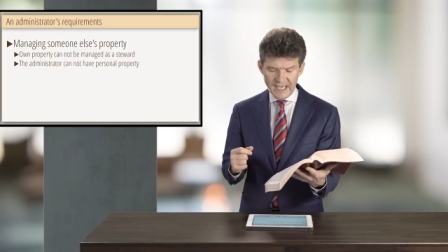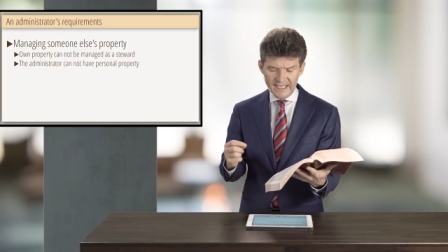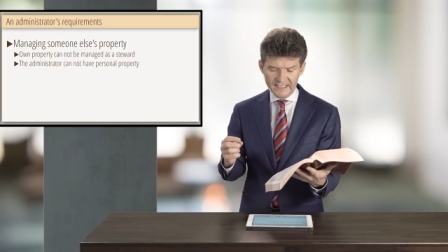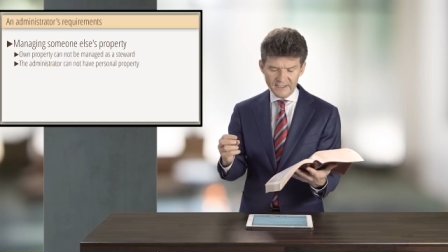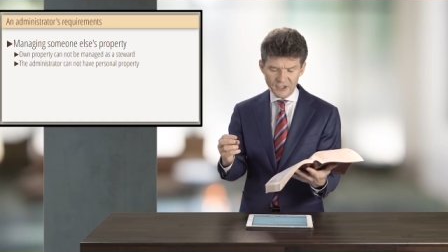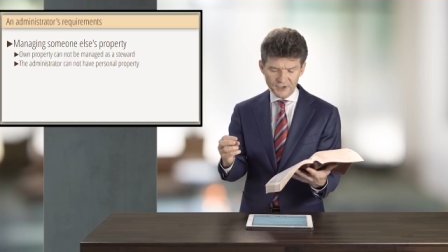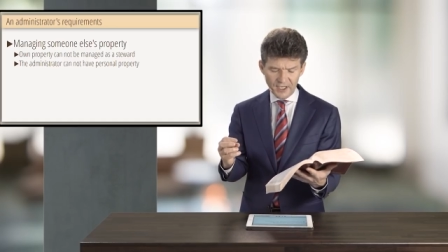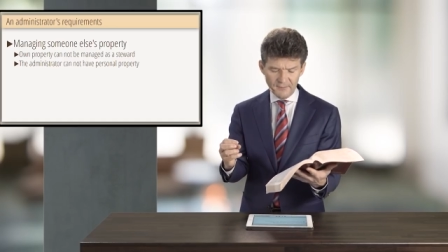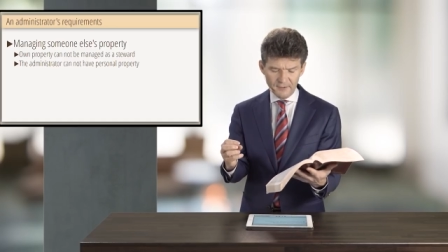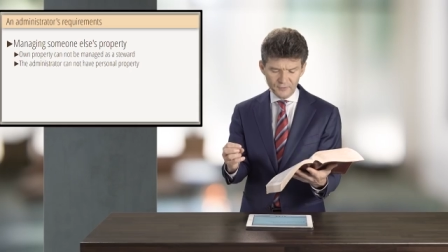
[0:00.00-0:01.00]
and is not
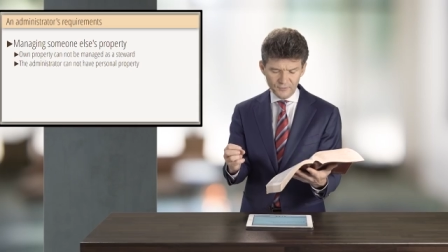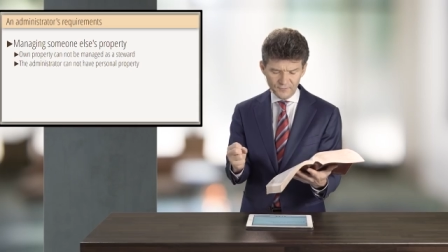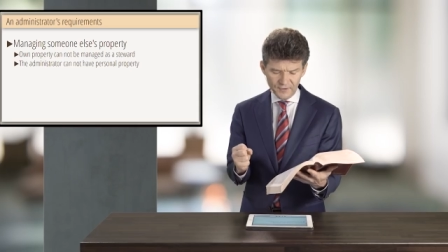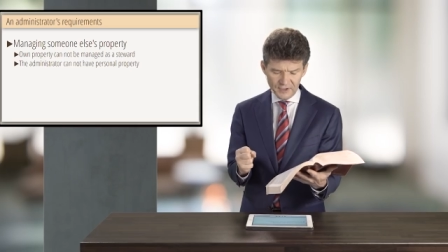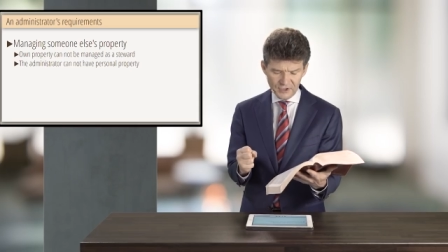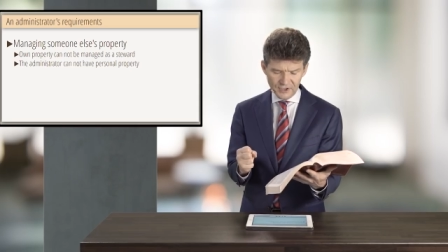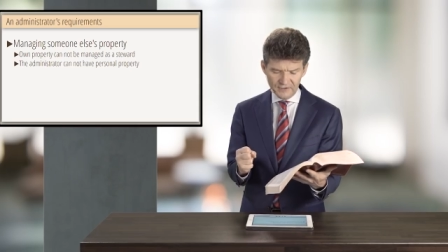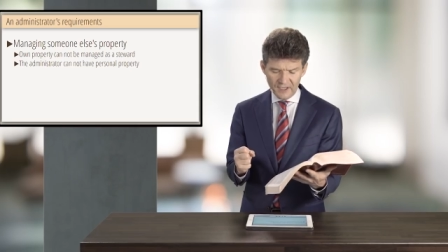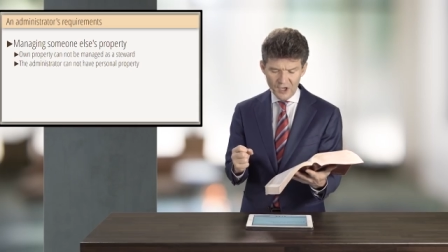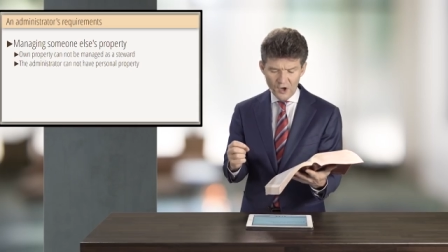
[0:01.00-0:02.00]
able to finish it,